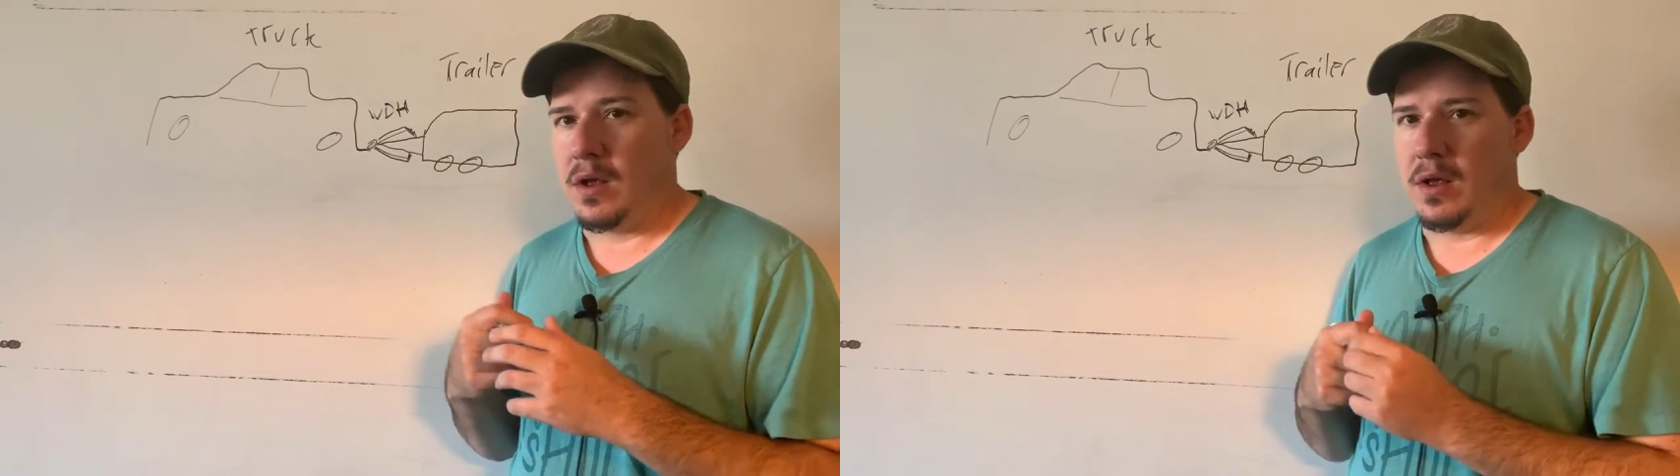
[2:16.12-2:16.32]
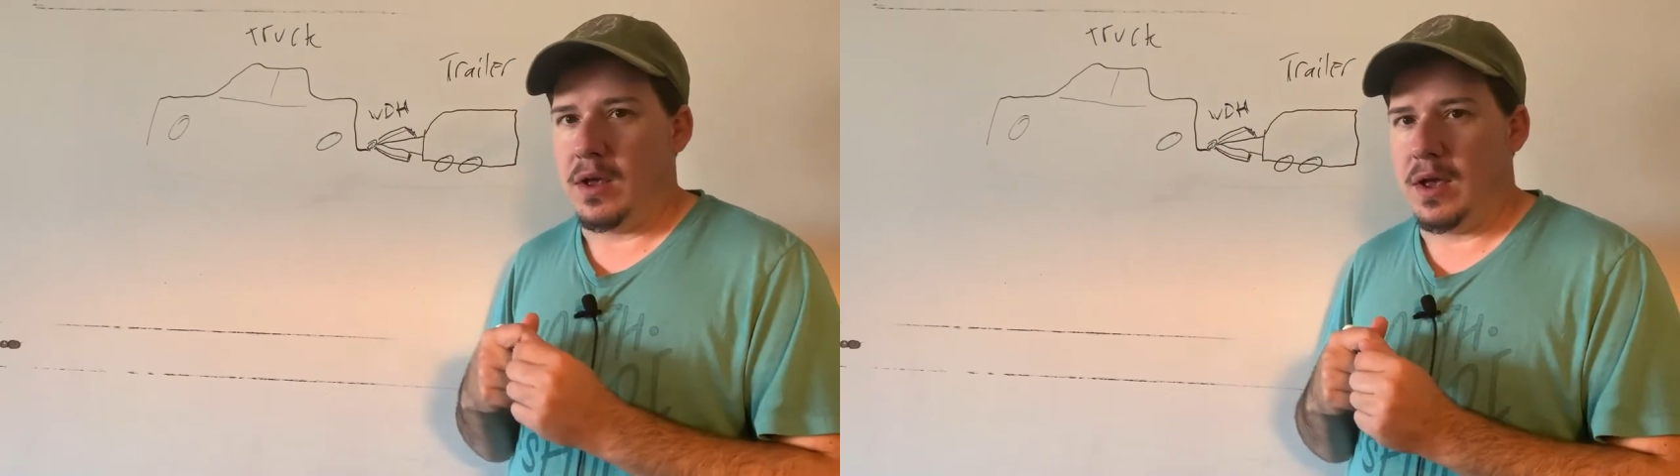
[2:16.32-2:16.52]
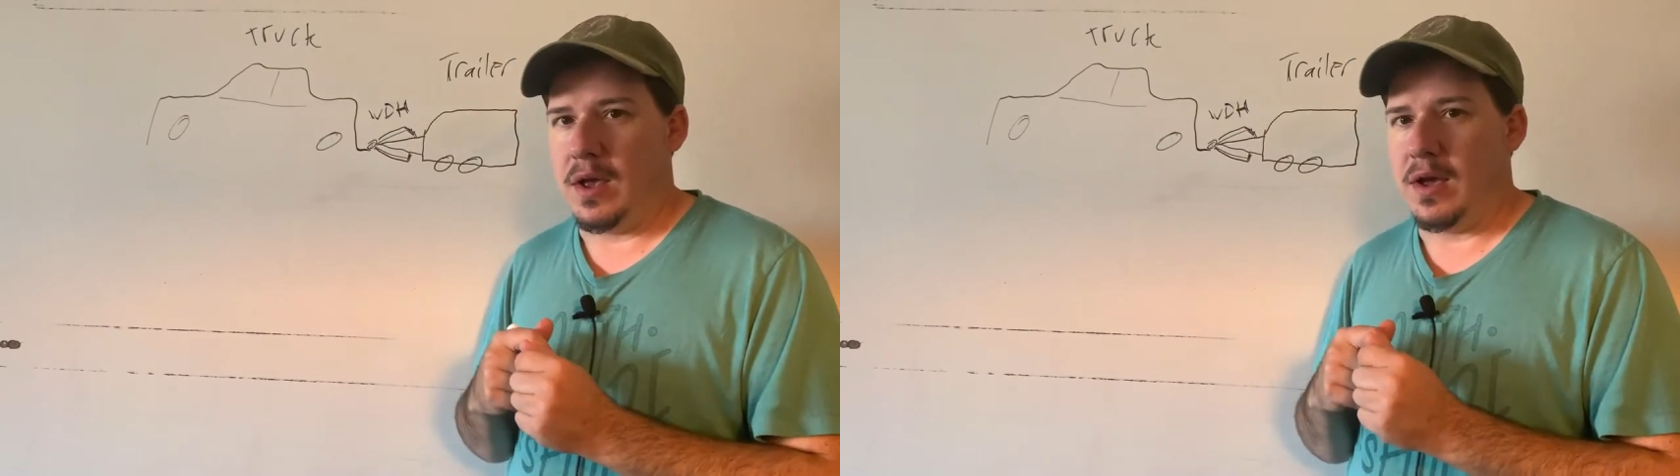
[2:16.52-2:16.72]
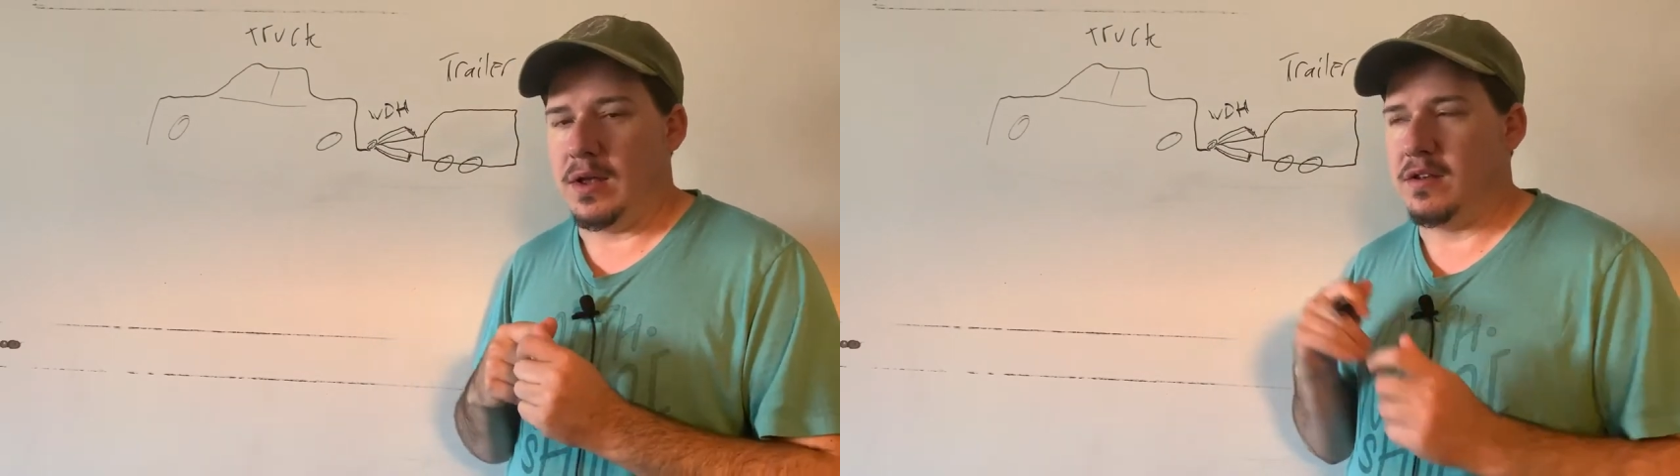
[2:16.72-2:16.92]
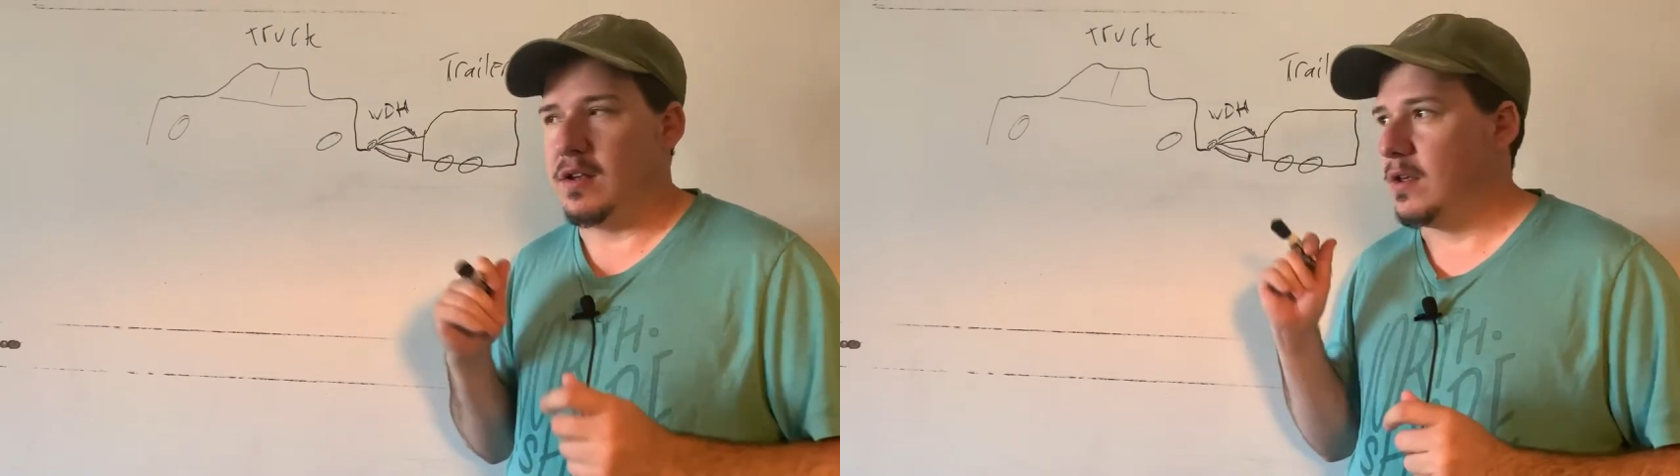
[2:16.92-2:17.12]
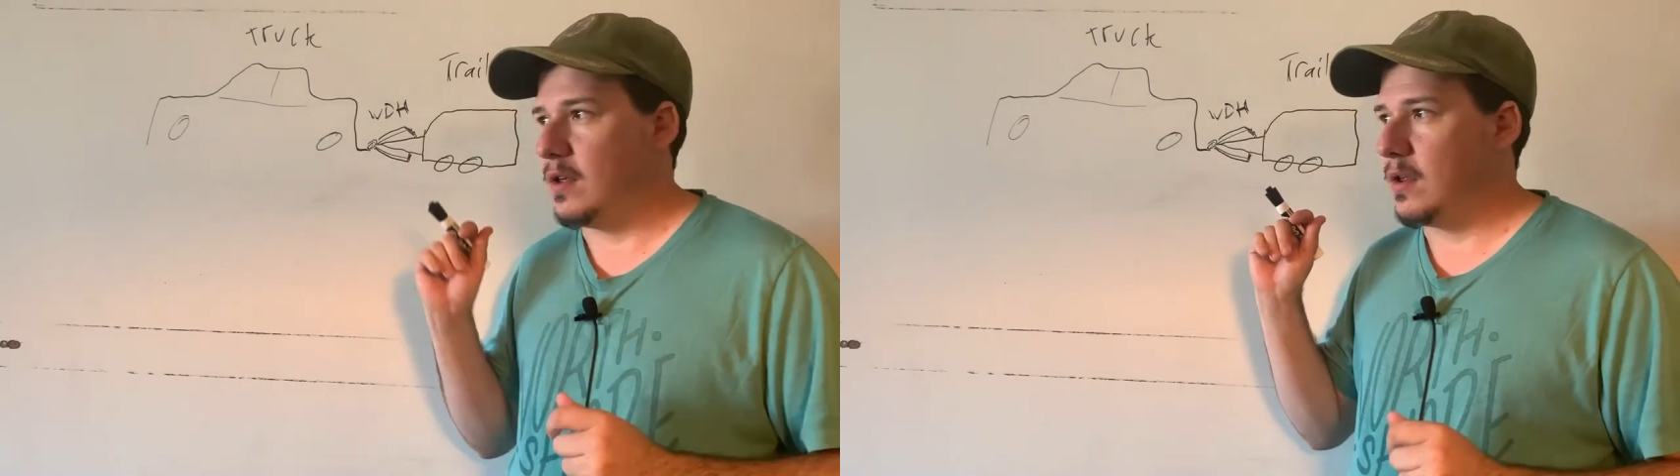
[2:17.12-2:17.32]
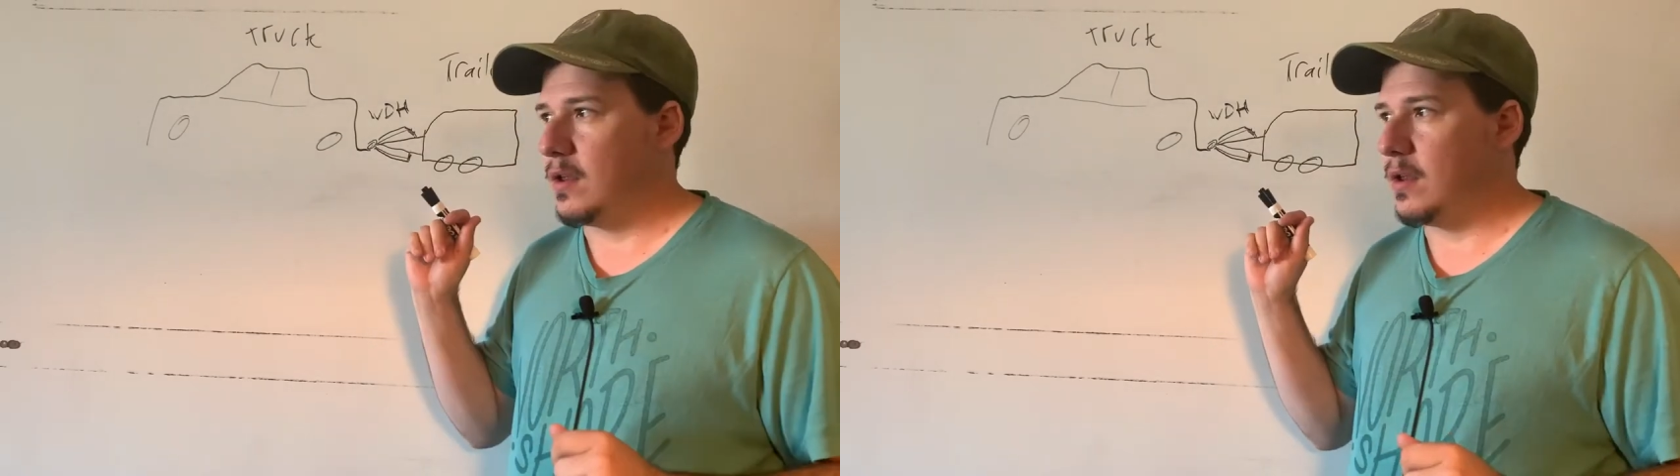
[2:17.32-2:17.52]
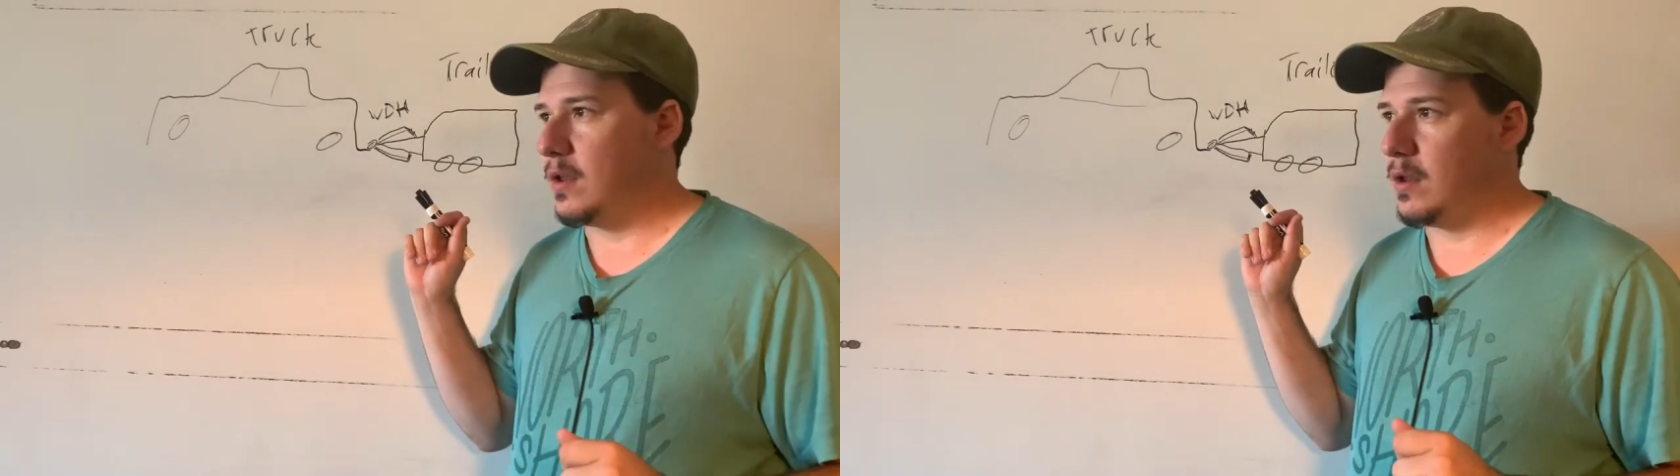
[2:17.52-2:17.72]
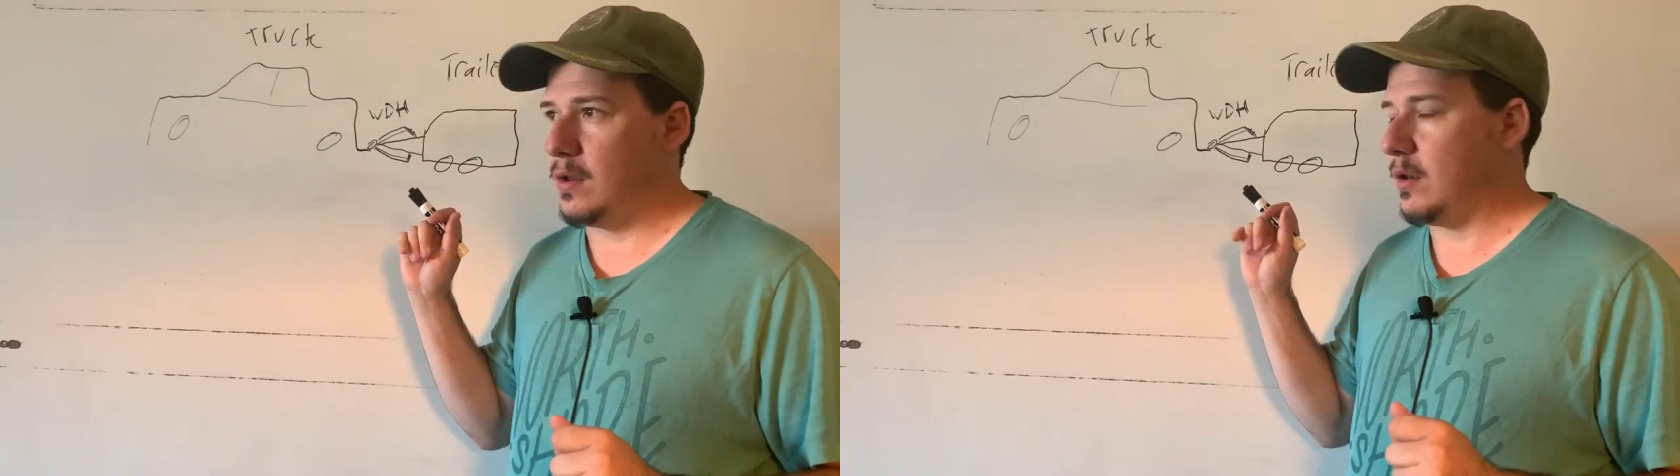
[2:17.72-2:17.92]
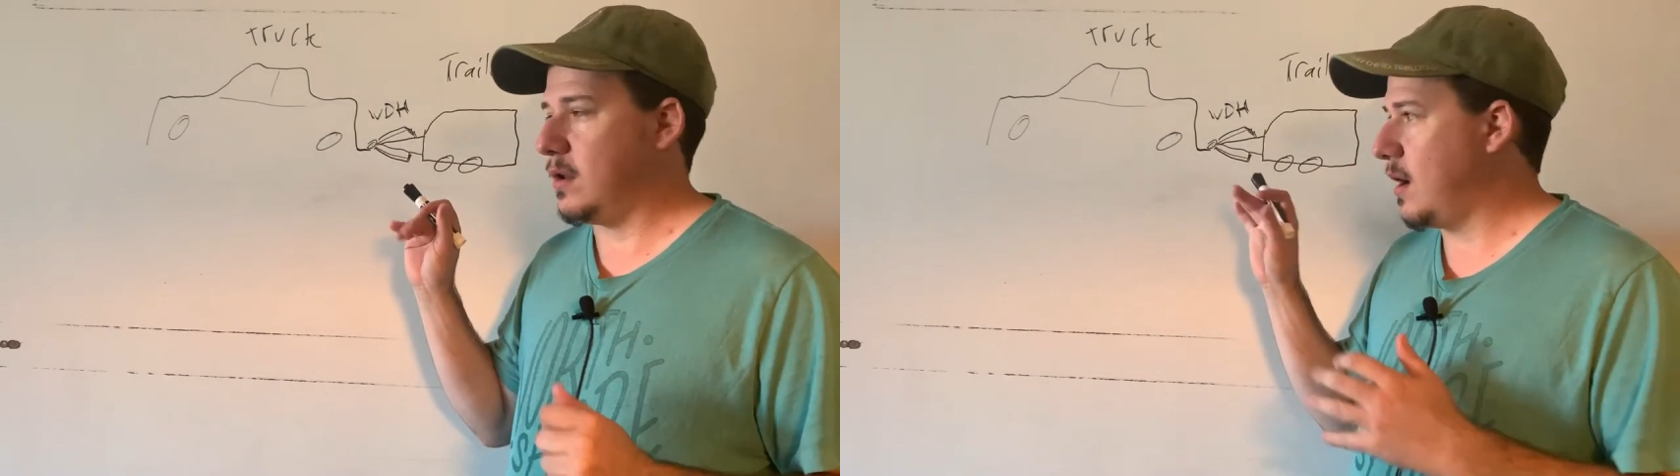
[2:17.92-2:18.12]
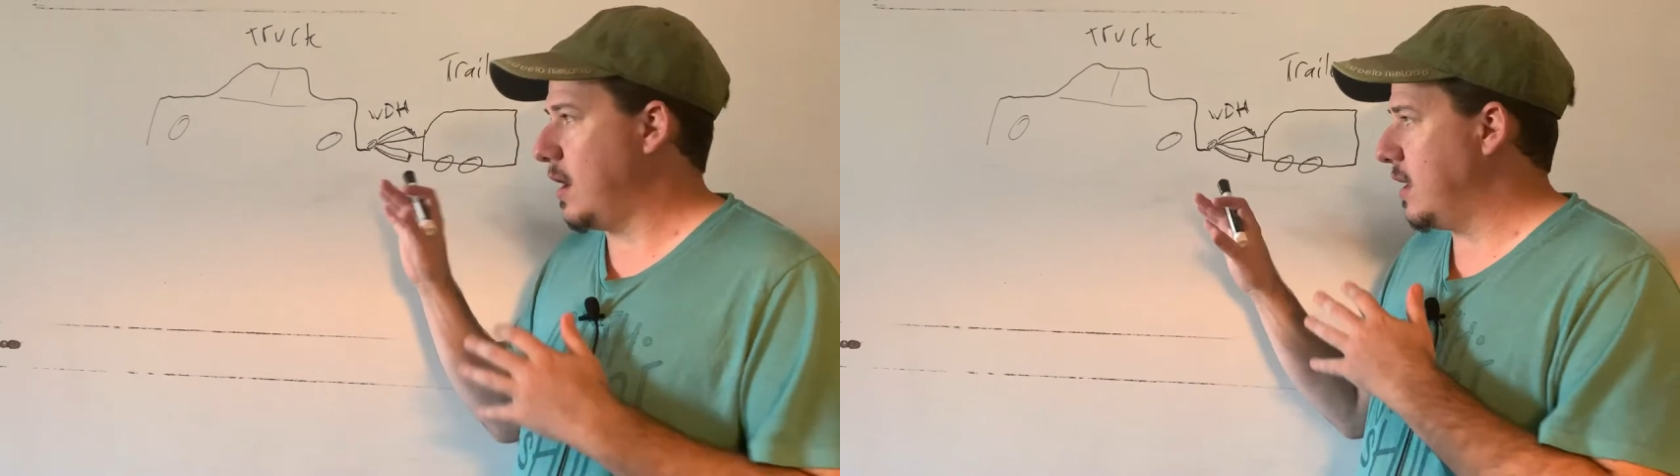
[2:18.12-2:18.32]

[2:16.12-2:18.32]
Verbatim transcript: and kind